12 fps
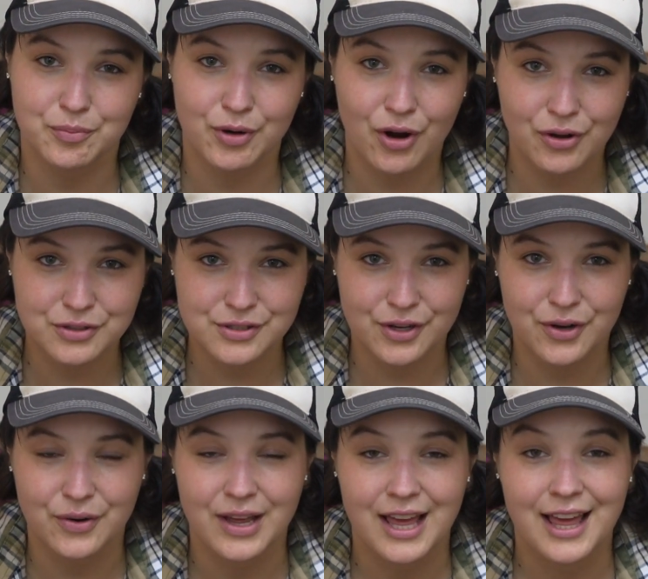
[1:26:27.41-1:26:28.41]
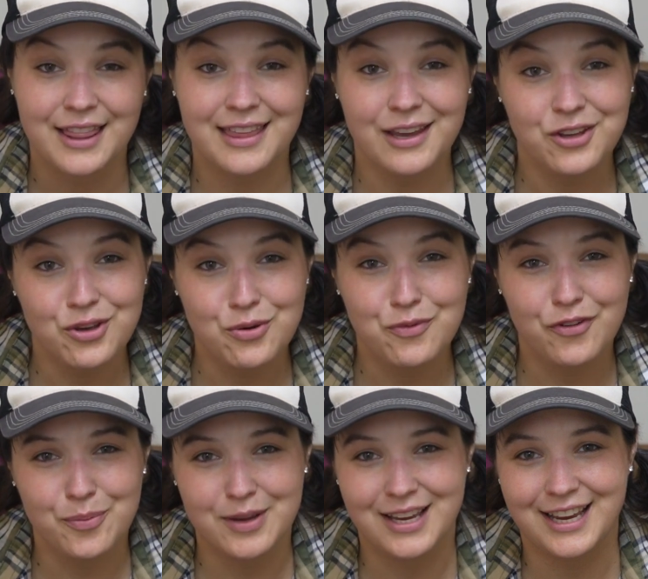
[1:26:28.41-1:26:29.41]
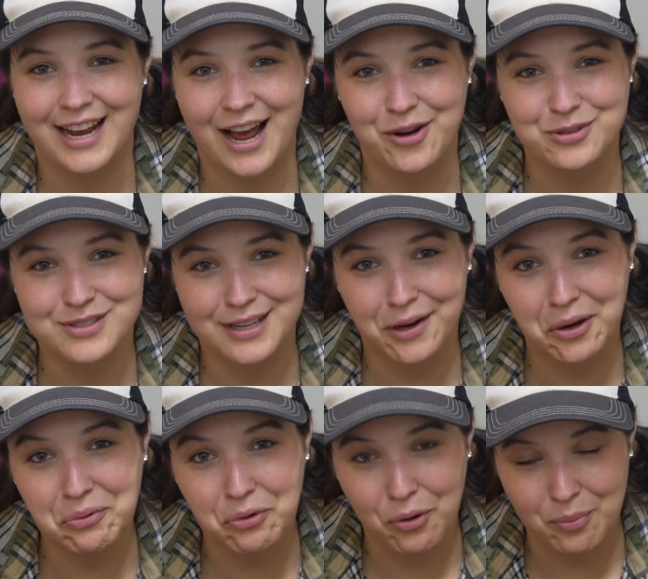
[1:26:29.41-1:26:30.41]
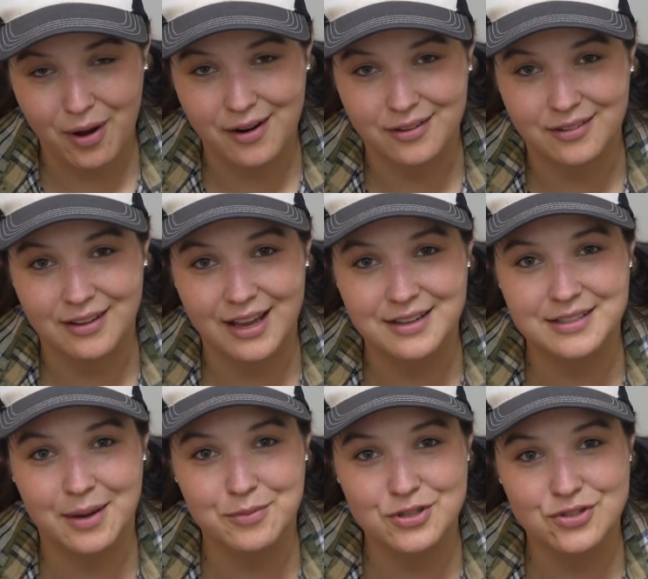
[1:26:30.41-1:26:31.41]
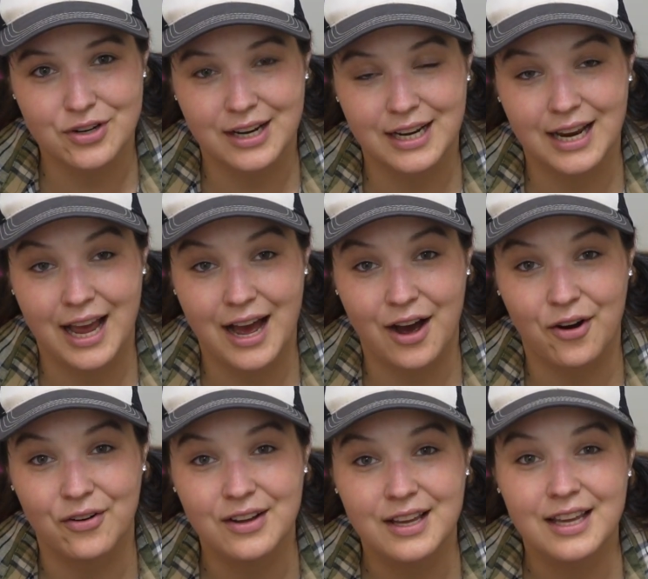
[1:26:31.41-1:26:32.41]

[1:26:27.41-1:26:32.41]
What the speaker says: but also thank you for being an outstanding role model and demonstrating how